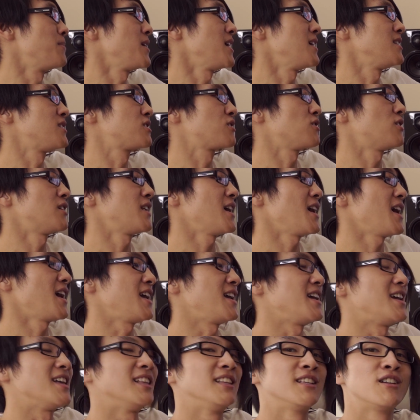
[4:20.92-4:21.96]
It's got
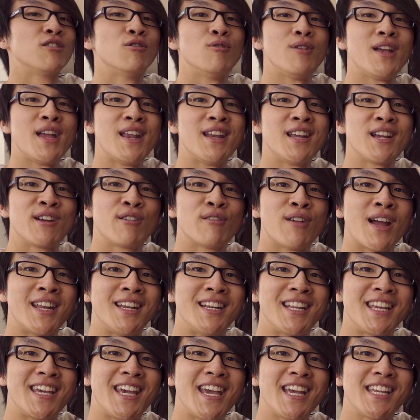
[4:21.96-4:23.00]
a little
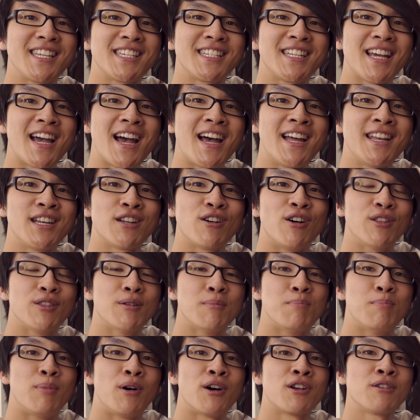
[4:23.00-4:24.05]
integrated kickstand on the
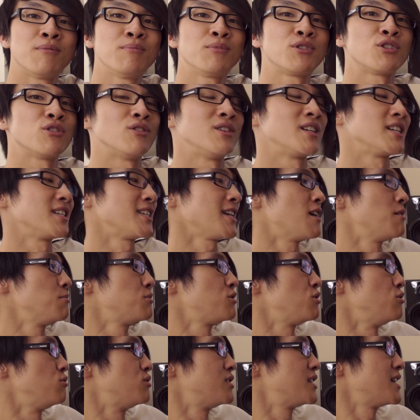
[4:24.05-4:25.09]
bottom, so it just
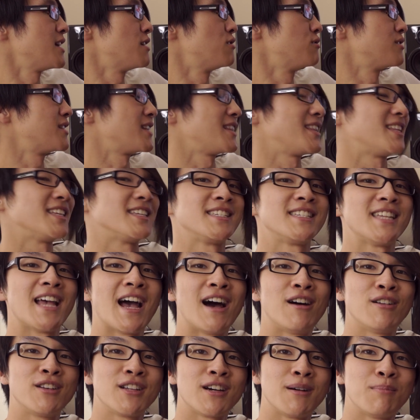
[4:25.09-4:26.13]
helps you tilt the
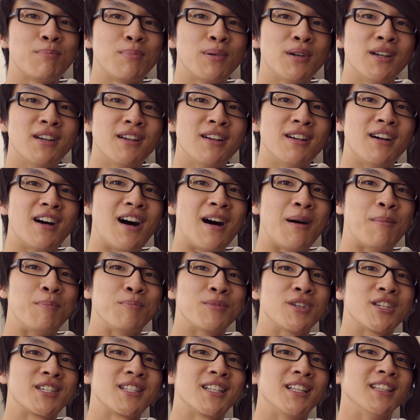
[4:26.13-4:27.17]
sound up
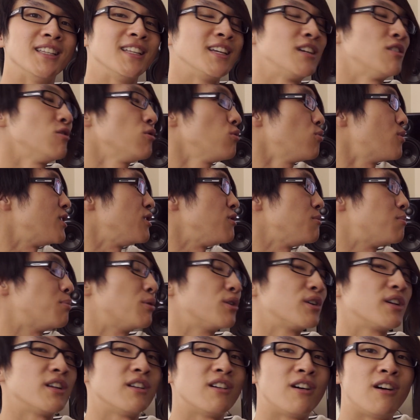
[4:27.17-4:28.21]
just a little when you
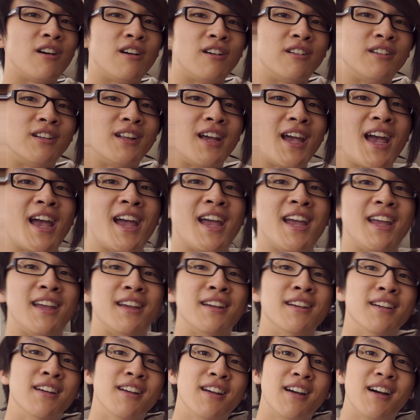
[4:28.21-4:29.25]
put it on
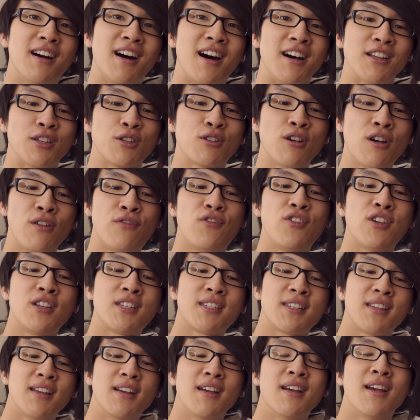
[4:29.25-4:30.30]
a
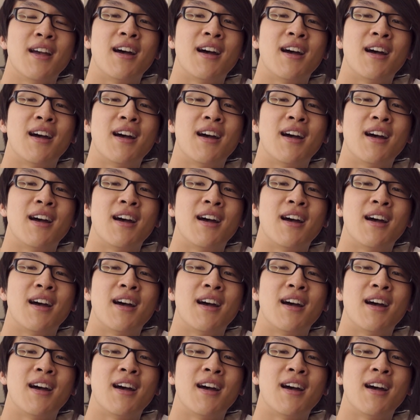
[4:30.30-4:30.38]
surface.